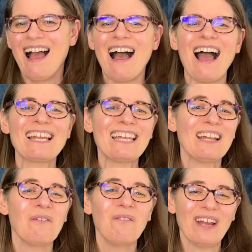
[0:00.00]
I
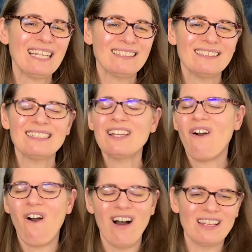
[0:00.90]
can't wait to see
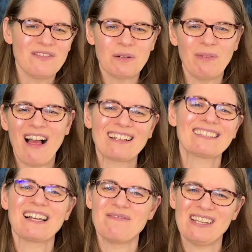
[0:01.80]
all of your
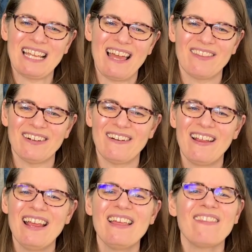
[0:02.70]
blocks come together.
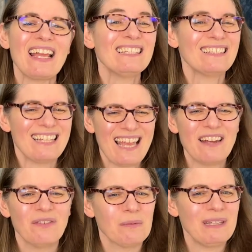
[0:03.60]
Thanks
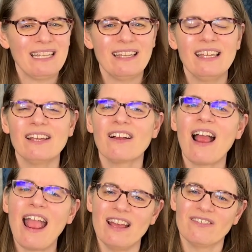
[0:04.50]
again for being
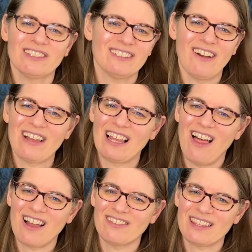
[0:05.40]
here and for sewing
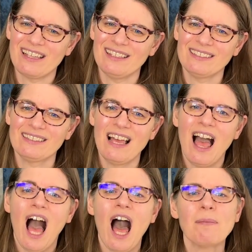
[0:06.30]
along with us.
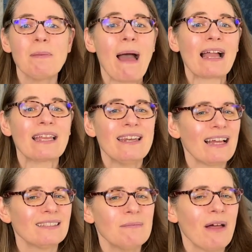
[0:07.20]
I'll be back
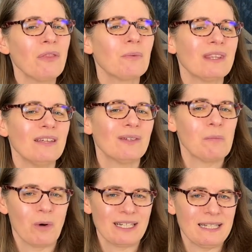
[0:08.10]
next month with even
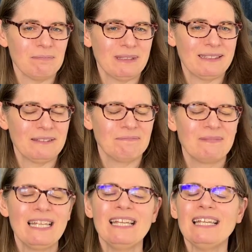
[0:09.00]
more tips.
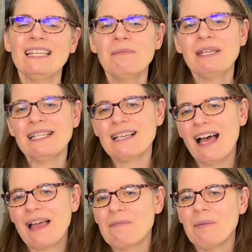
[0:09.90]
In the
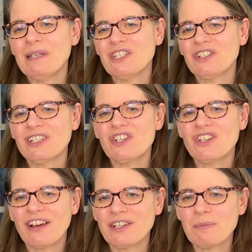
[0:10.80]
meantime, be sure to
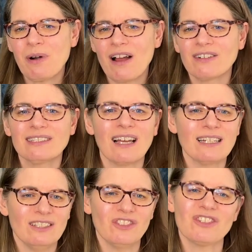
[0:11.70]
share your progress
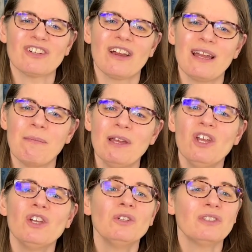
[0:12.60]
on Instagram
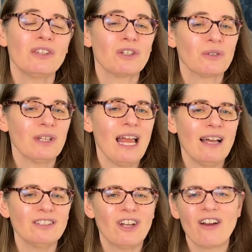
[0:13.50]
using the
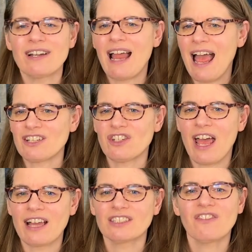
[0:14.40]
Greenhouse Garden
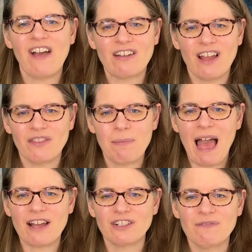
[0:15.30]
hashtags found on the
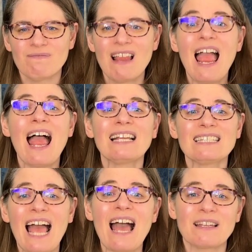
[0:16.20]
pattern and
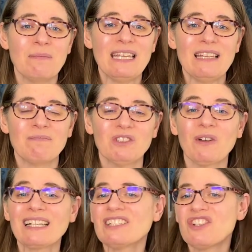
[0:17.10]
tag me
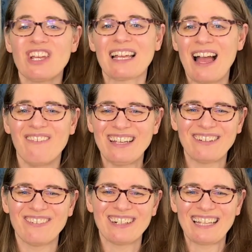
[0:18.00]
so I can check out what
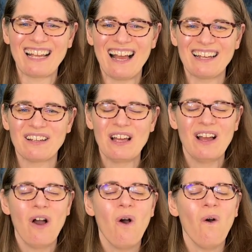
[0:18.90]
you're working on.
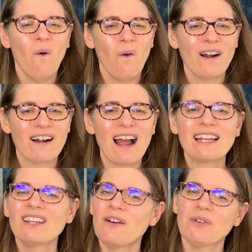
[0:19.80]
Or
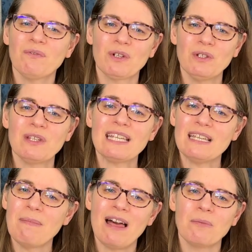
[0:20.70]
I'd love for you to
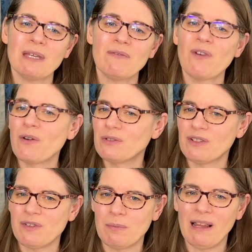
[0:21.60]
email me photos
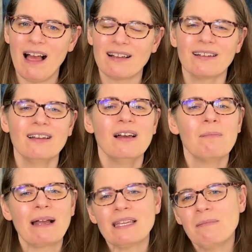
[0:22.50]
of your block.
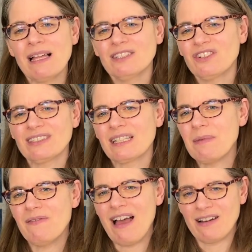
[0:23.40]
My email address can
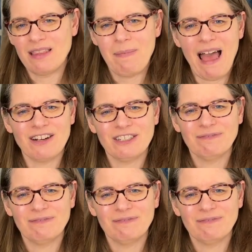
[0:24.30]
be found in the pattern.